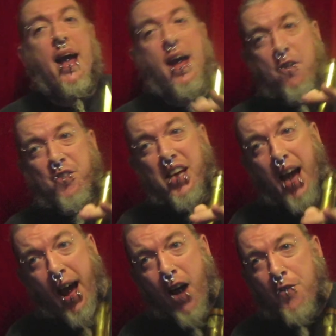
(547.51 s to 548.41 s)
if
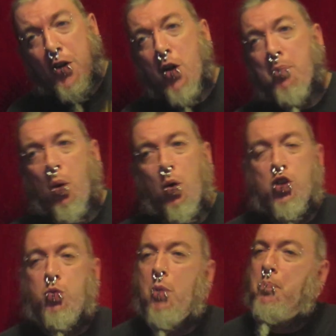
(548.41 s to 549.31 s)
the airflow
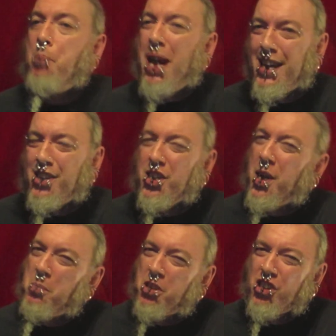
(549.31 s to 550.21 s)
ports were pitched
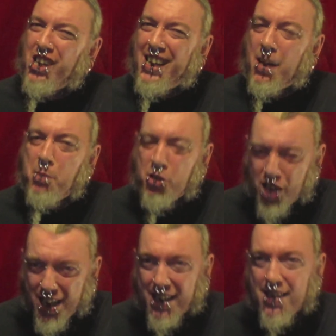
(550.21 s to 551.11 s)
and
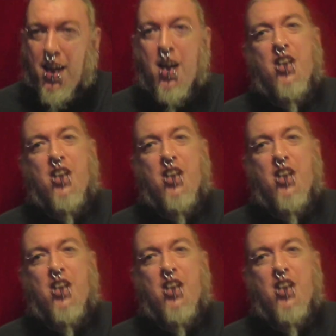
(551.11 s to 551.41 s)
machined